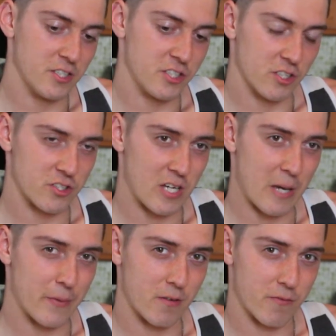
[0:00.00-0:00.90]

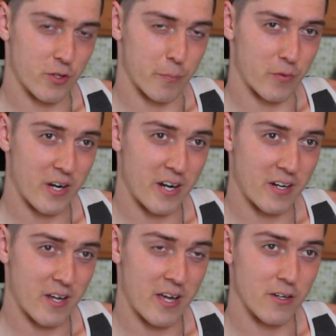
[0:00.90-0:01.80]
psilocybin for the
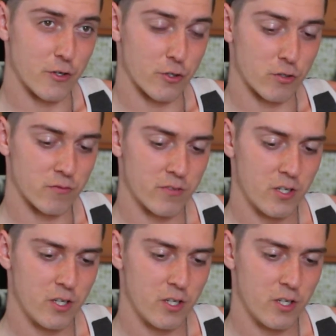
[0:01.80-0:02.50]
brain and nerve